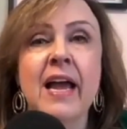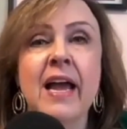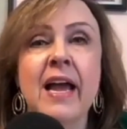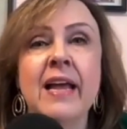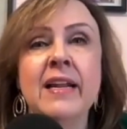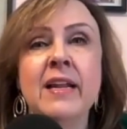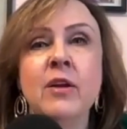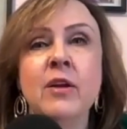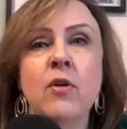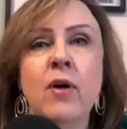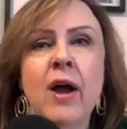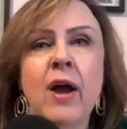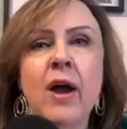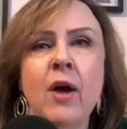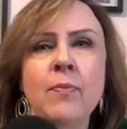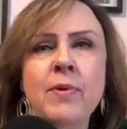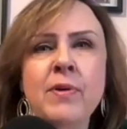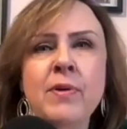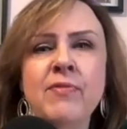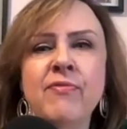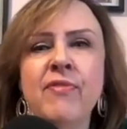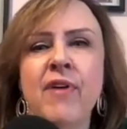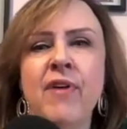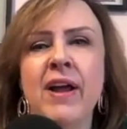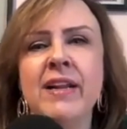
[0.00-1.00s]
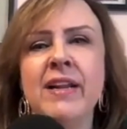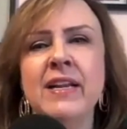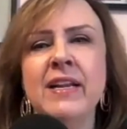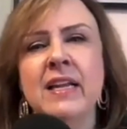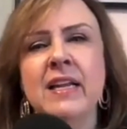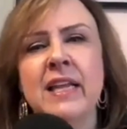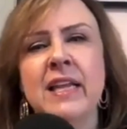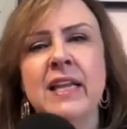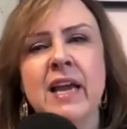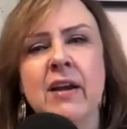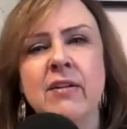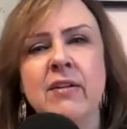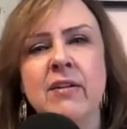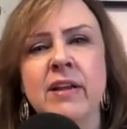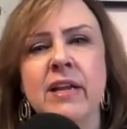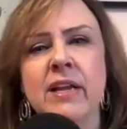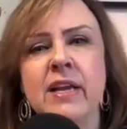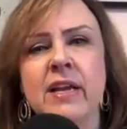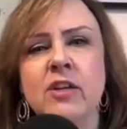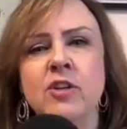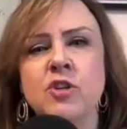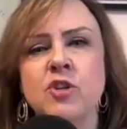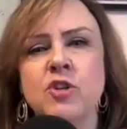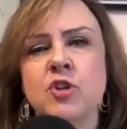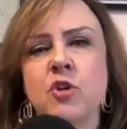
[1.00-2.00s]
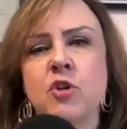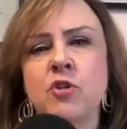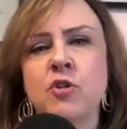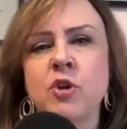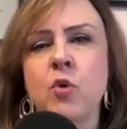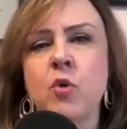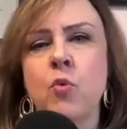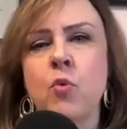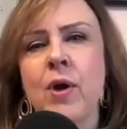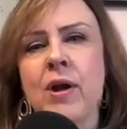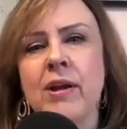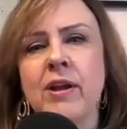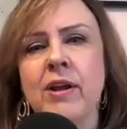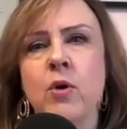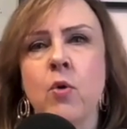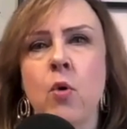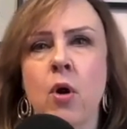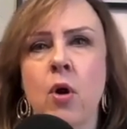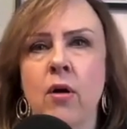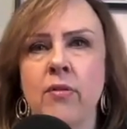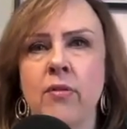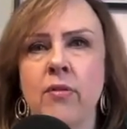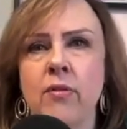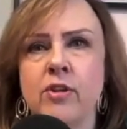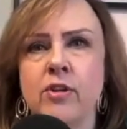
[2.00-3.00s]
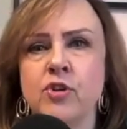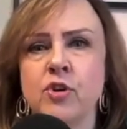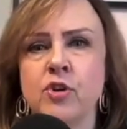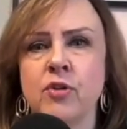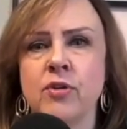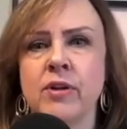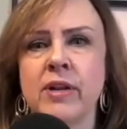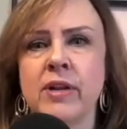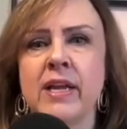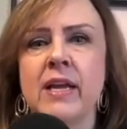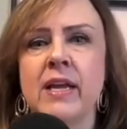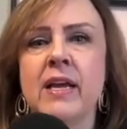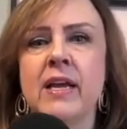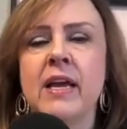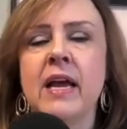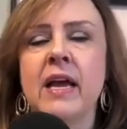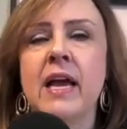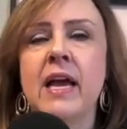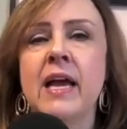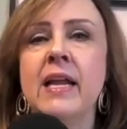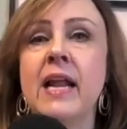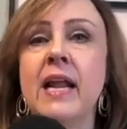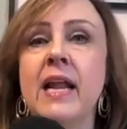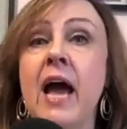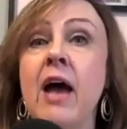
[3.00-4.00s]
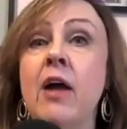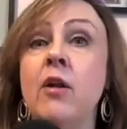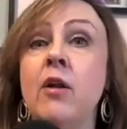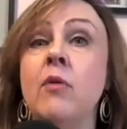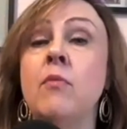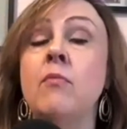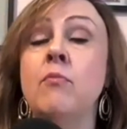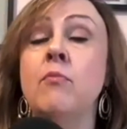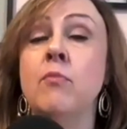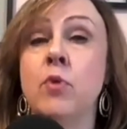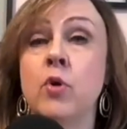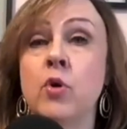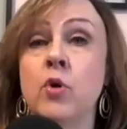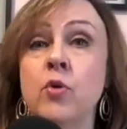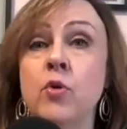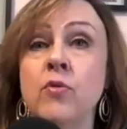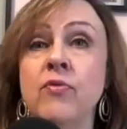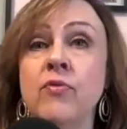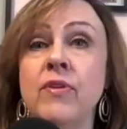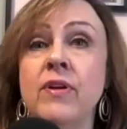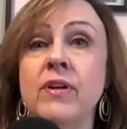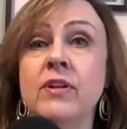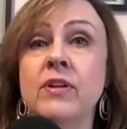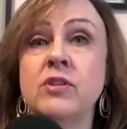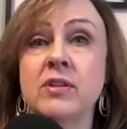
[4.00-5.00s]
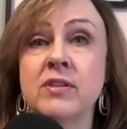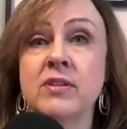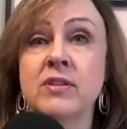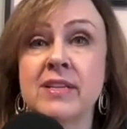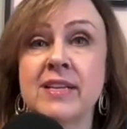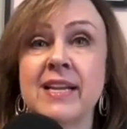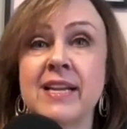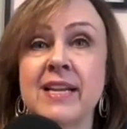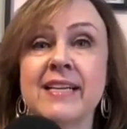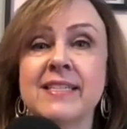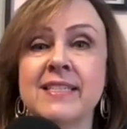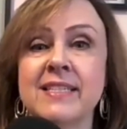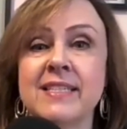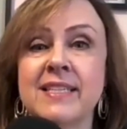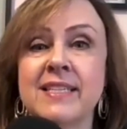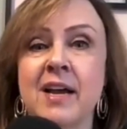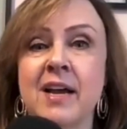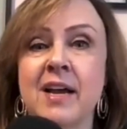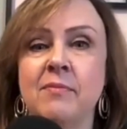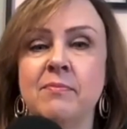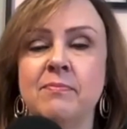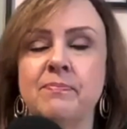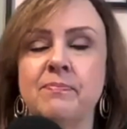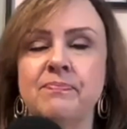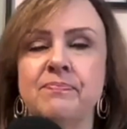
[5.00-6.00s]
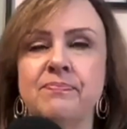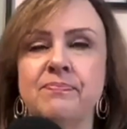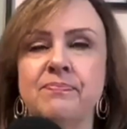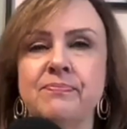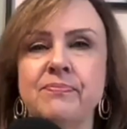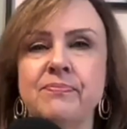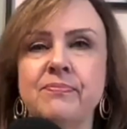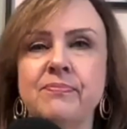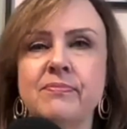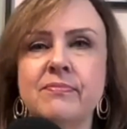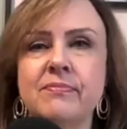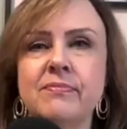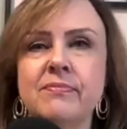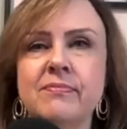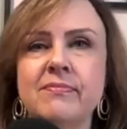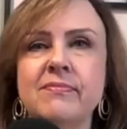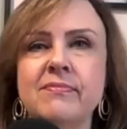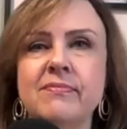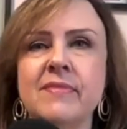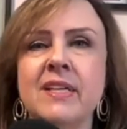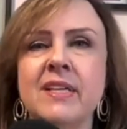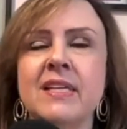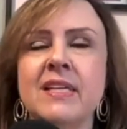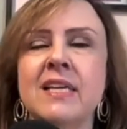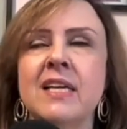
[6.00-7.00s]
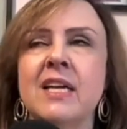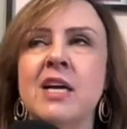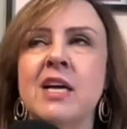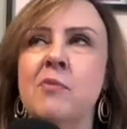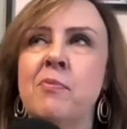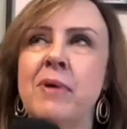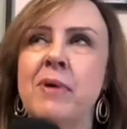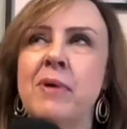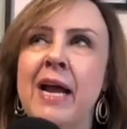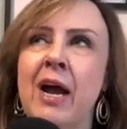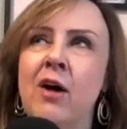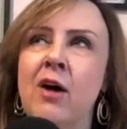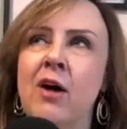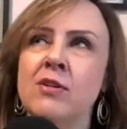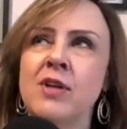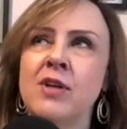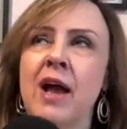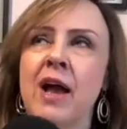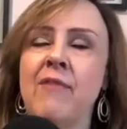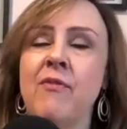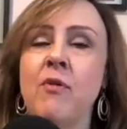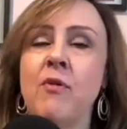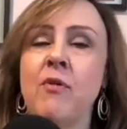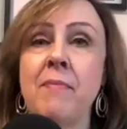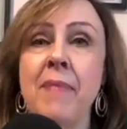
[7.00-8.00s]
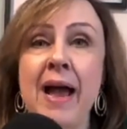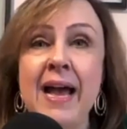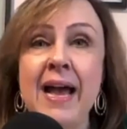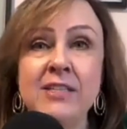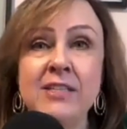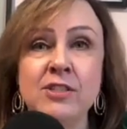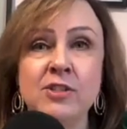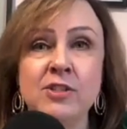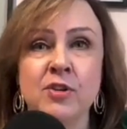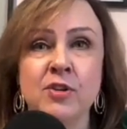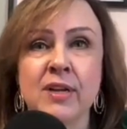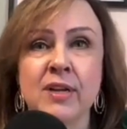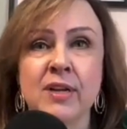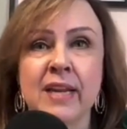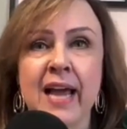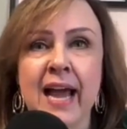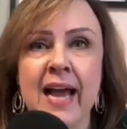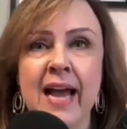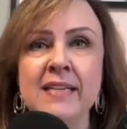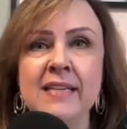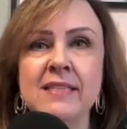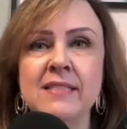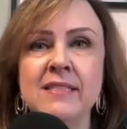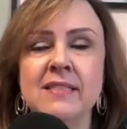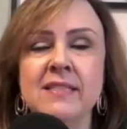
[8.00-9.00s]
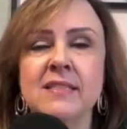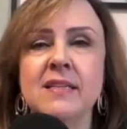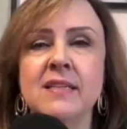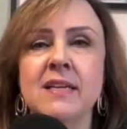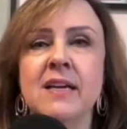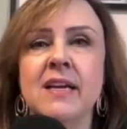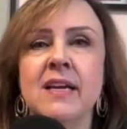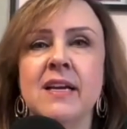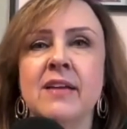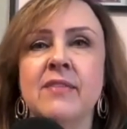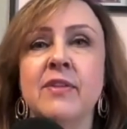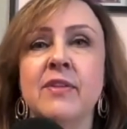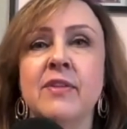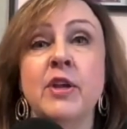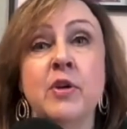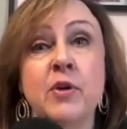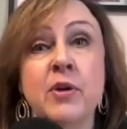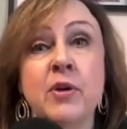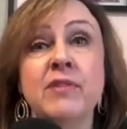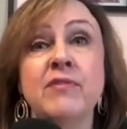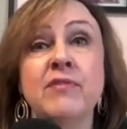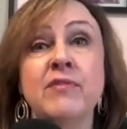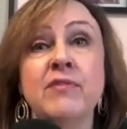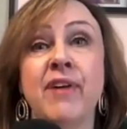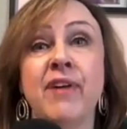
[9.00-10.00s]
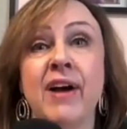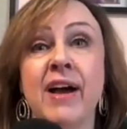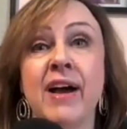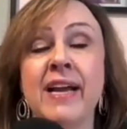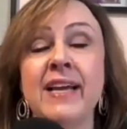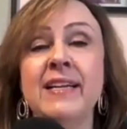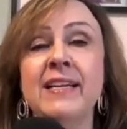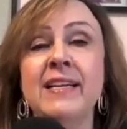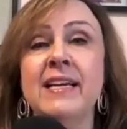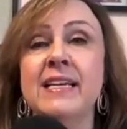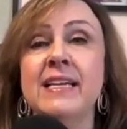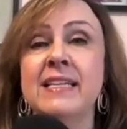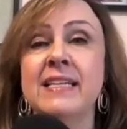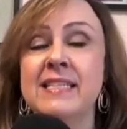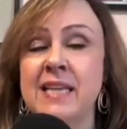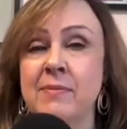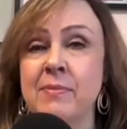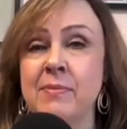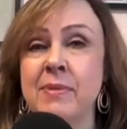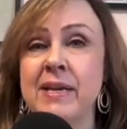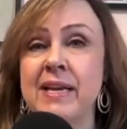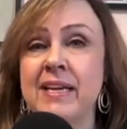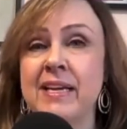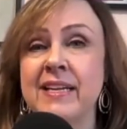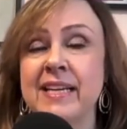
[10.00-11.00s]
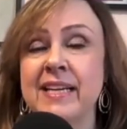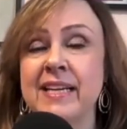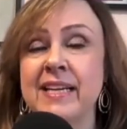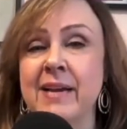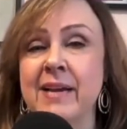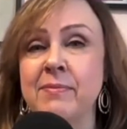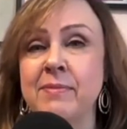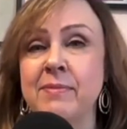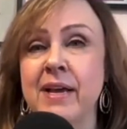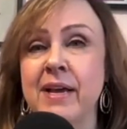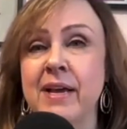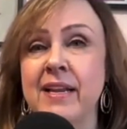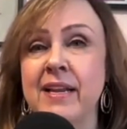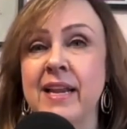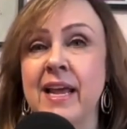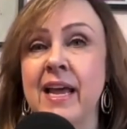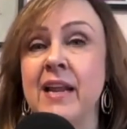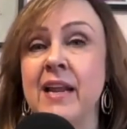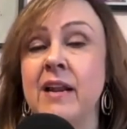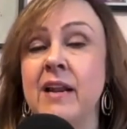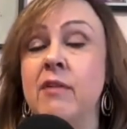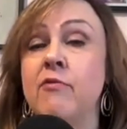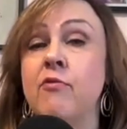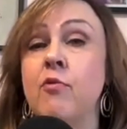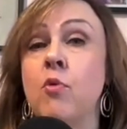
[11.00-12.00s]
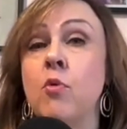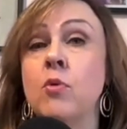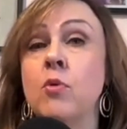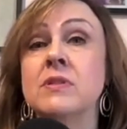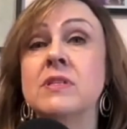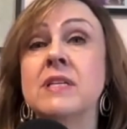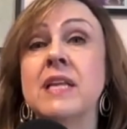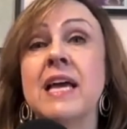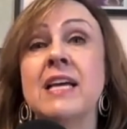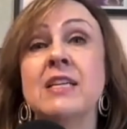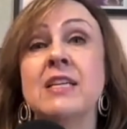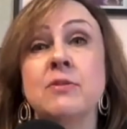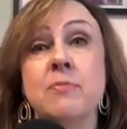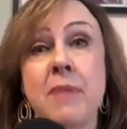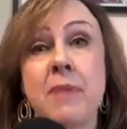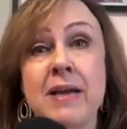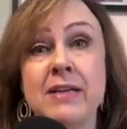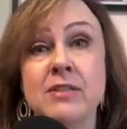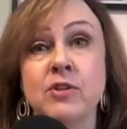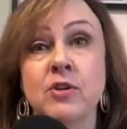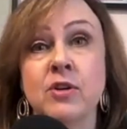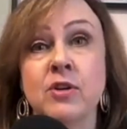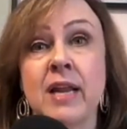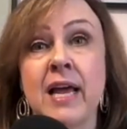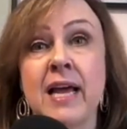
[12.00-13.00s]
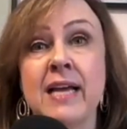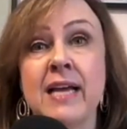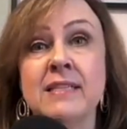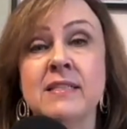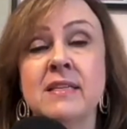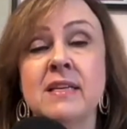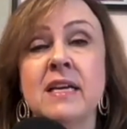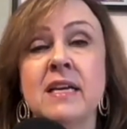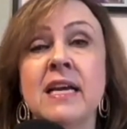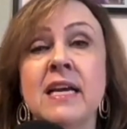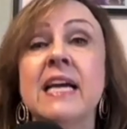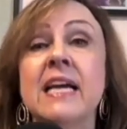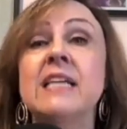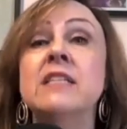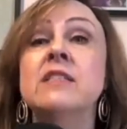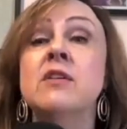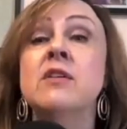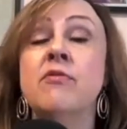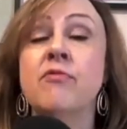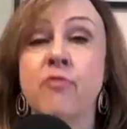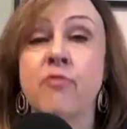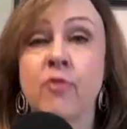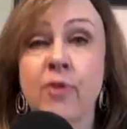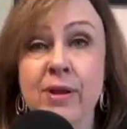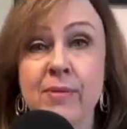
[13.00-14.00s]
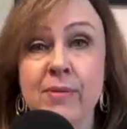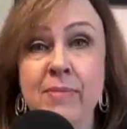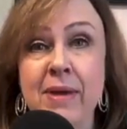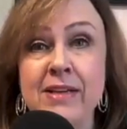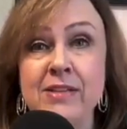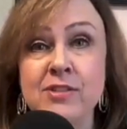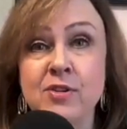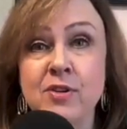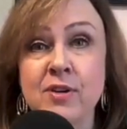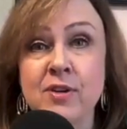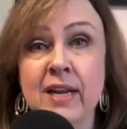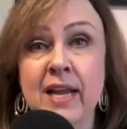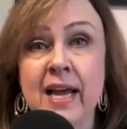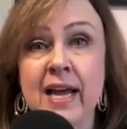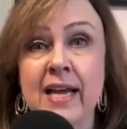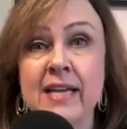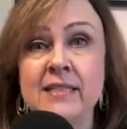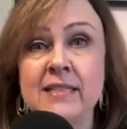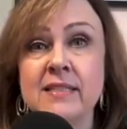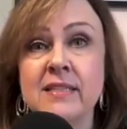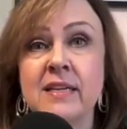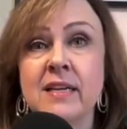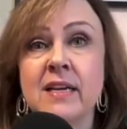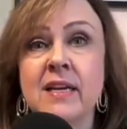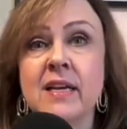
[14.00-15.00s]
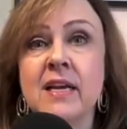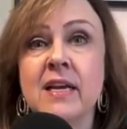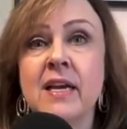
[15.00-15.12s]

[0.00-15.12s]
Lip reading: and it'll help you find clarity and show you where you are on the journey and how to move to the next step. But I also have a masterclass that you can find at debbiecunningham.net/masterclass. It's a free masterclass.